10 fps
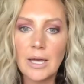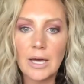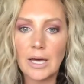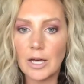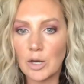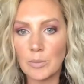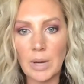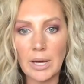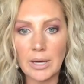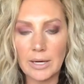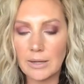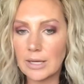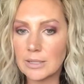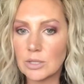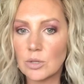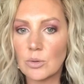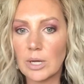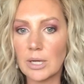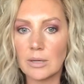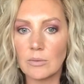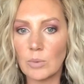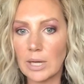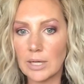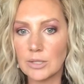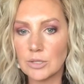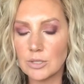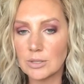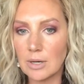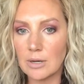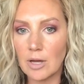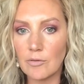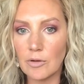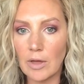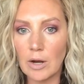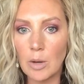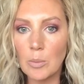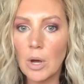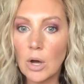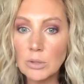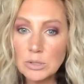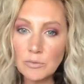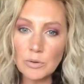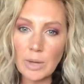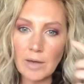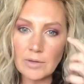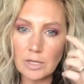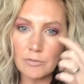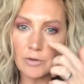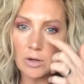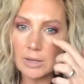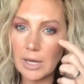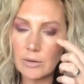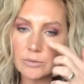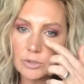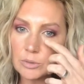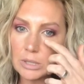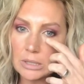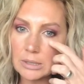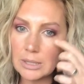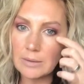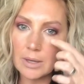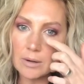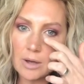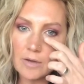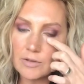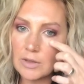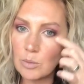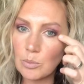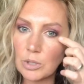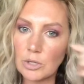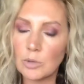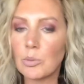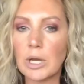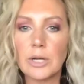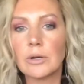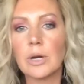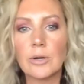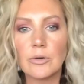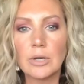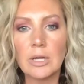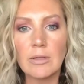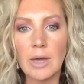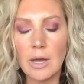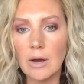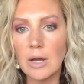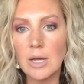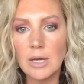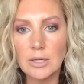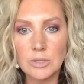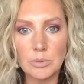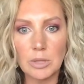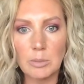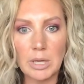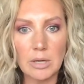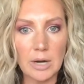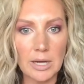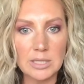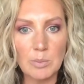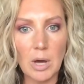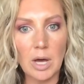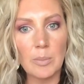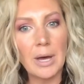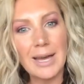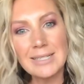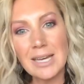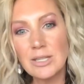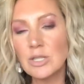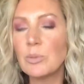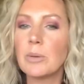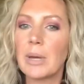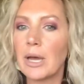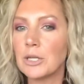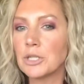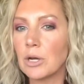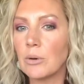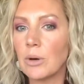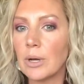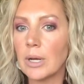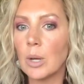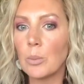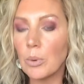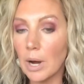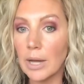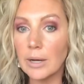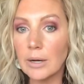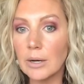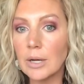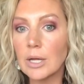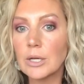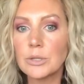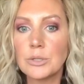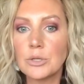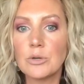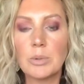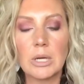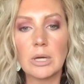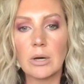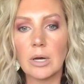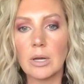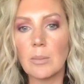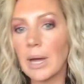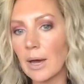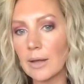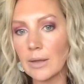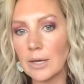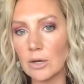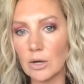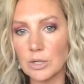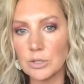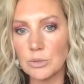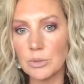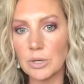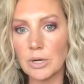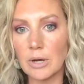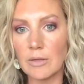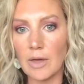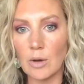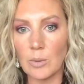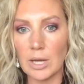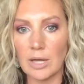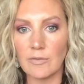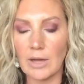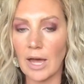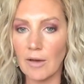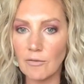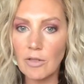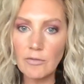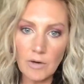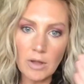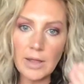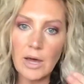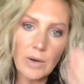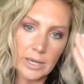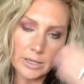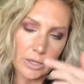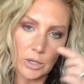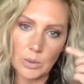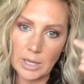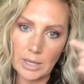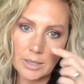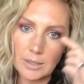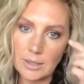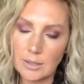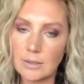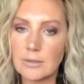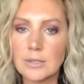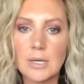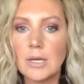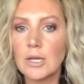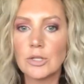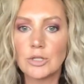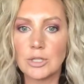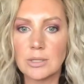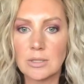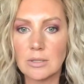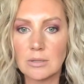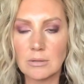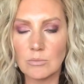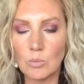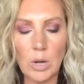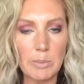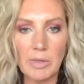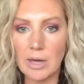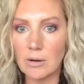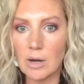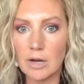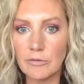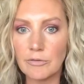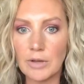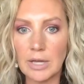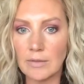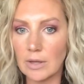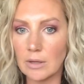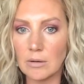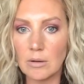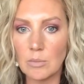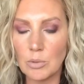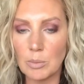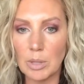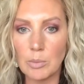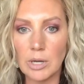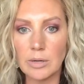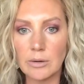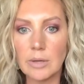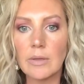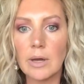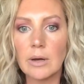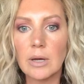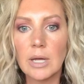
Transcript: Highlight is a great way to just kind of cover that up. Also, if you have any fallout, you can clean that off and then put your brightener underneath there to really make your eyes pop. I tend to put my eyeshadow on prior to putting on my highlight and contour. That way, if I have the fallout, I can go ahead and just wipe that off and then put my brightener in there.